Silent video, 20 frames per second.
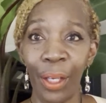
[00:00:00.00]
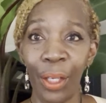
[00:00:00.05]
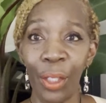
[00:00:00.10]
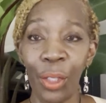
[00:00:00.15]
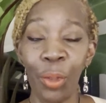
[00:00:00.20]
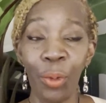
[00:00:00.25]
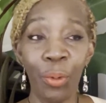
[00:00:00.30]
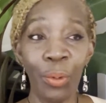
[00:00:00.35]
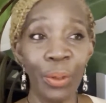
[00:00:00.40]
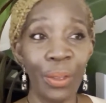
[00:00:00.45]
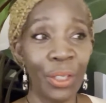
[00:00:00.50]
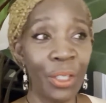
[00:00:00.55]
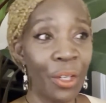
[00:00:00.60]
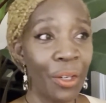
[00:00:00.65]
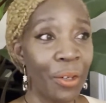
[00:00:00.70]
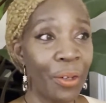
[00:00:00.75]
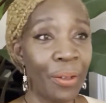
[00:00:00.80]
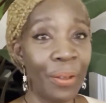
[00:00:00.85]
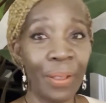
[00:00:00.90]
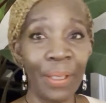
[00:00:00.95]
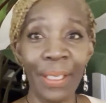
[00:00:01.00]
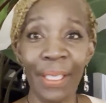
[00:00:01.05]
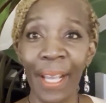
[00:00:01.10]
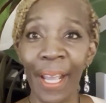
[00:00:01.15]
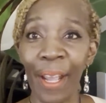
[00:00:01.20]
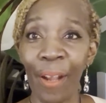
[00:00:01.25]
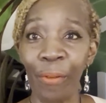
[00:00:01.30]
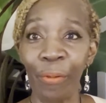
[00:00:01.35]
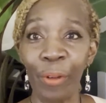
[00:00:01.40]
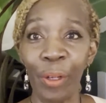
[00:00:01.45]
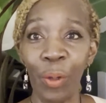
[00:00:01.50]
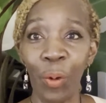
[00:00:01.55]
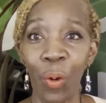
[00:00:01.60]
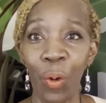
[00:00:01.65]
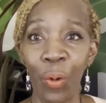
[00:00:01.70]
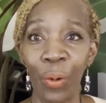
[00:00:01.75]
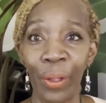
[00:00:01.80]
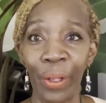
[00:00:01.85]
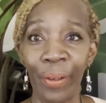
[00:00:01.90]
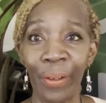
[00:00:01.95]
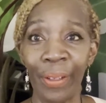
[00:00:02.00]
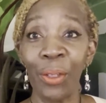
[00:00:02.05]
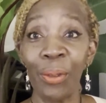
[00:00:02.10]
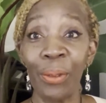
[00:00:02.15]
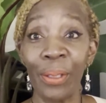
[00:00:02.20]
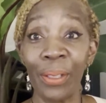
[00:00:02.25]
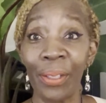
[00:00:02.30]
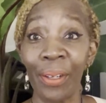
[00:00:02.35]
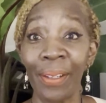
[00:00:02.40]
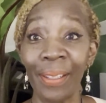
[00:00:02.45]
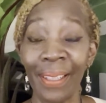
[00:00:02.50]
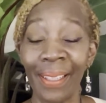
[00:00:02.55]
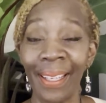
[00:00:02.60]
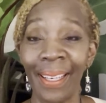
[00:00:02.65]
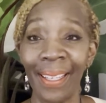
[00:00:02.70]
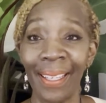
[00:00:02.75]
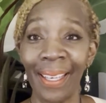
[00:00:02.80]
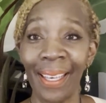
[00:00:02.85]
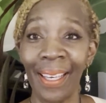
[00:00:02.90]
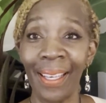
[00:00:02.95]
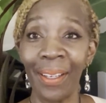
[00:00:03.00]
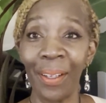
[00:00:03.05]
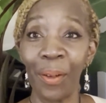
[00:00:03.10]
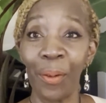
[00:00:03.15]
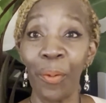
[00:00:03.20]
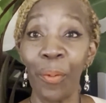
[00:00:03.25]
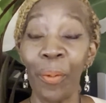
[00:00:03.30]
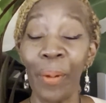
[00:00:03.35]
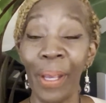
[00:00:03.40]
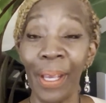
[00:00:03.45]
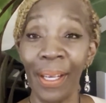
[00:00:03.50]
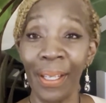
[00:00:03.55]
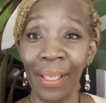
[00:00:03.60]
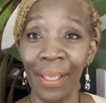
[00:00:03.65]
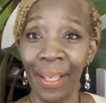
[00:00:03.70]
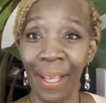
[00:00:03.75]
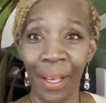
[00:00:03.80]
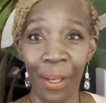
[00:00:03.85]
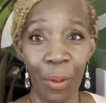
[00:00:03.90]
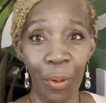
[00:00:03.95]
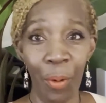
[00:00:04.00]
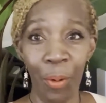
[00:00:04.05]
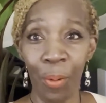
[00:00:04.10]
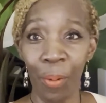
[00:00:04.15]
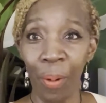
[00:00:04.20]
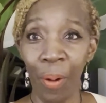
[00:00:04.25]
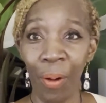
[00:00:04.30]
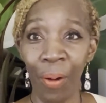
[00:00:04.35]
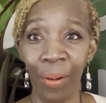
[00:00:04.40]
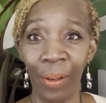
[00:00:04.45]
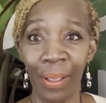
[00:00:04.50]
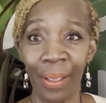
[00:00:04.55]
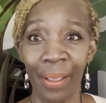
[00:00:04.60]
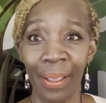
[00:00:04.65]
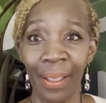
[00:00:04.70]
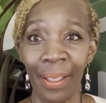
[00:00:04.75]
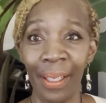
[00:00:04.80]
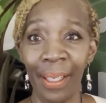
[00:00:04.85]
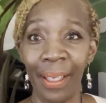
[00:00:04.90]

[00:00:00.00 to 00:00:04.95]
you turn to every corner. You start thinking, where did I go wrong?